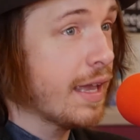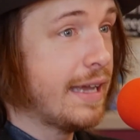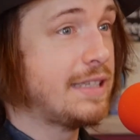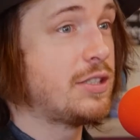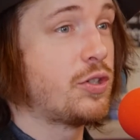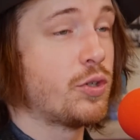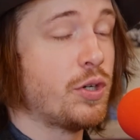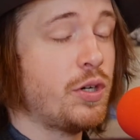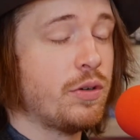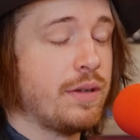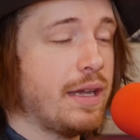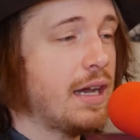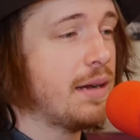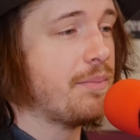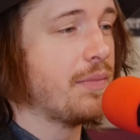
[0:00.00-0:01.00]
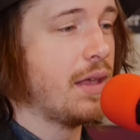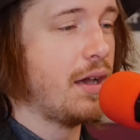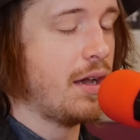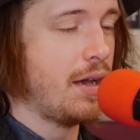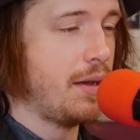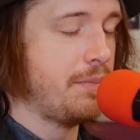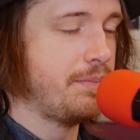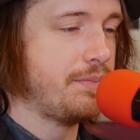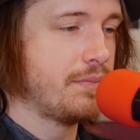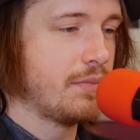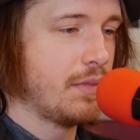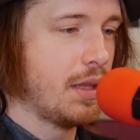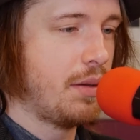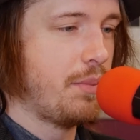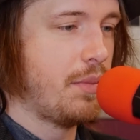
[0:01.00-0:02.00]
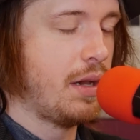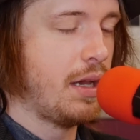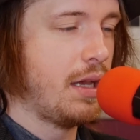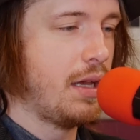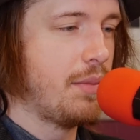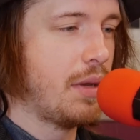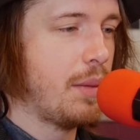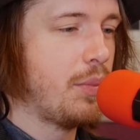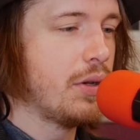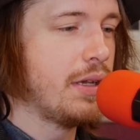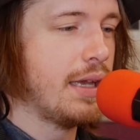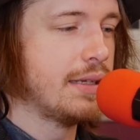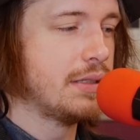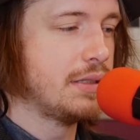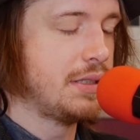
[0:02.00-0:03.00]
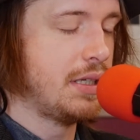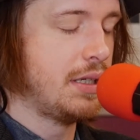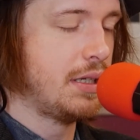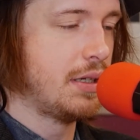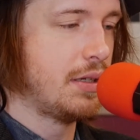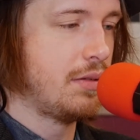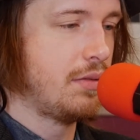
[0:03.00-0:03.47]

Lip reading: It's true. Yeah. My booking agency,